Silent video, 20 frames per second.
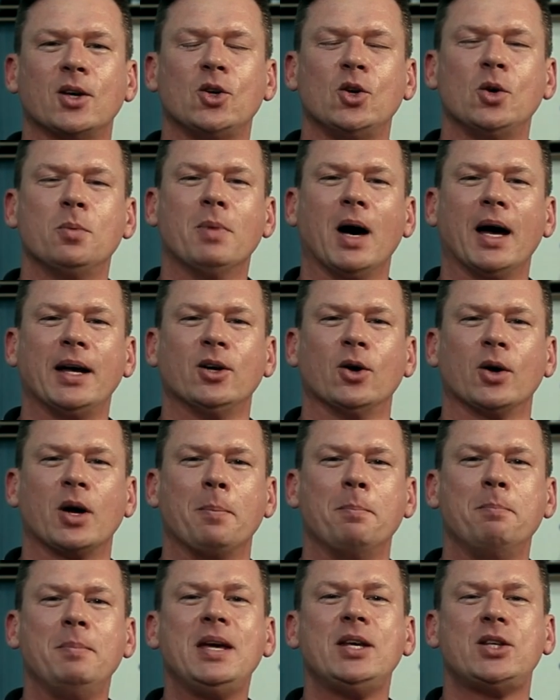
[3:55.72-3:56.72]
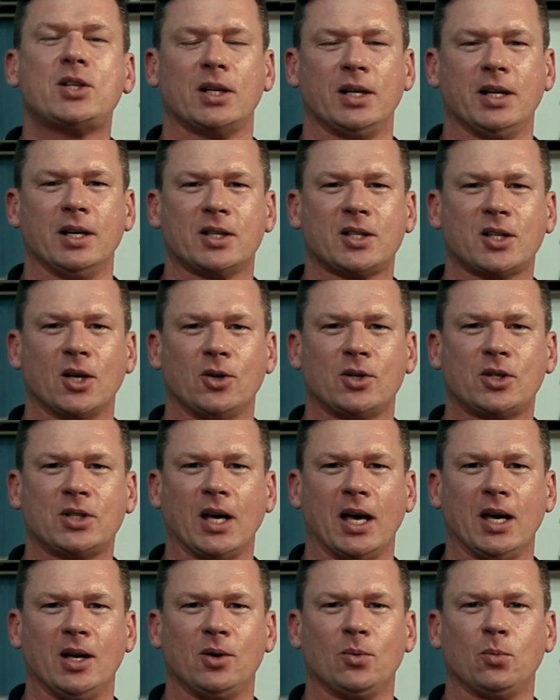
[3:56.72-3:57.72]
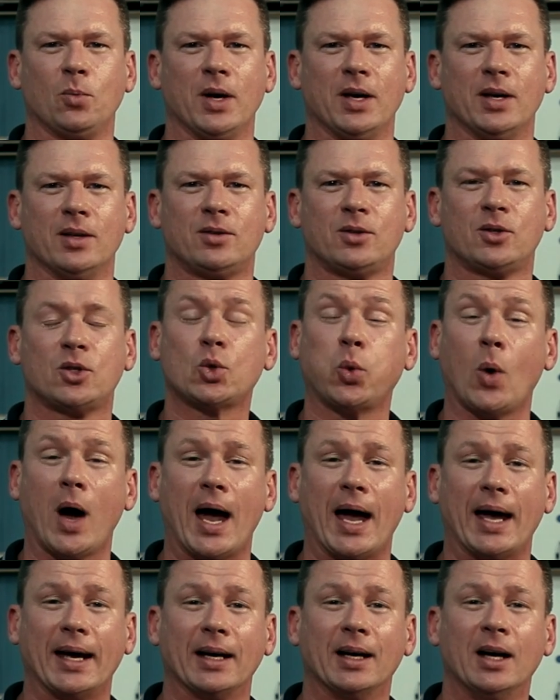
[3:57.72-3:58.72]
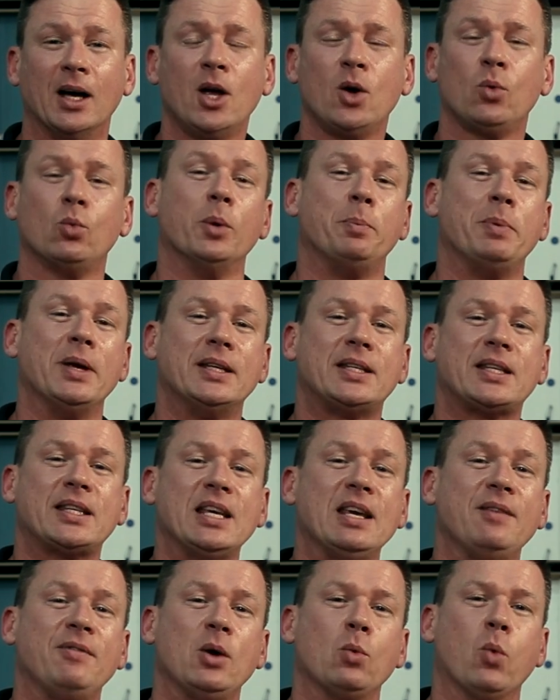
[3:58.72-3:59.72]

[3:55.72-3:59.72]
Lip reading: you might not immediately associate with twang would be Stevie